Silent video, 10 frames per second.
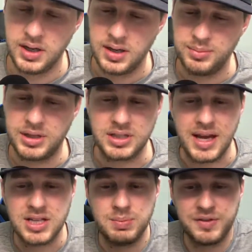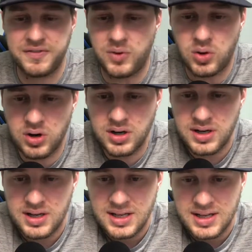Because actually before
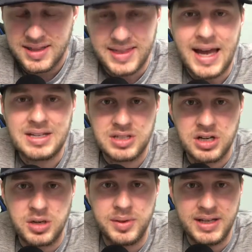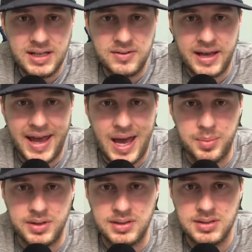that tournament even
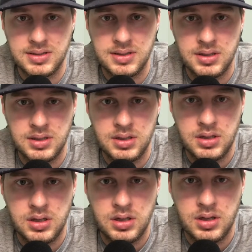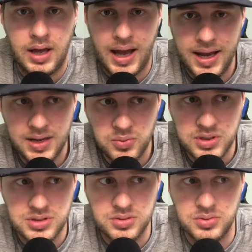happened, I had
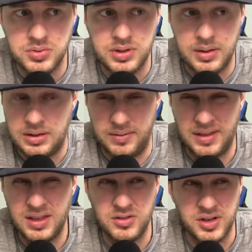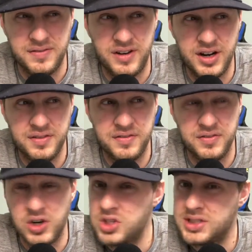went to, I think it was our very
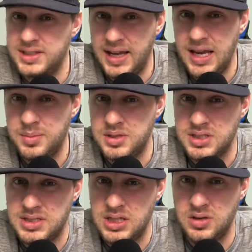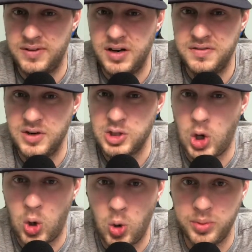first game of the season, our very first
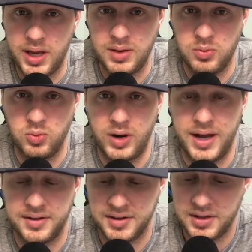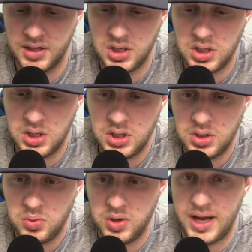home game rather,
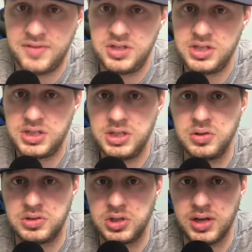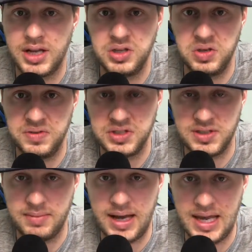where FGCU took on the University
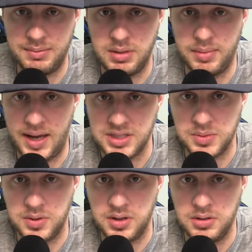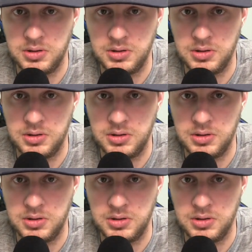of Miami in basketball.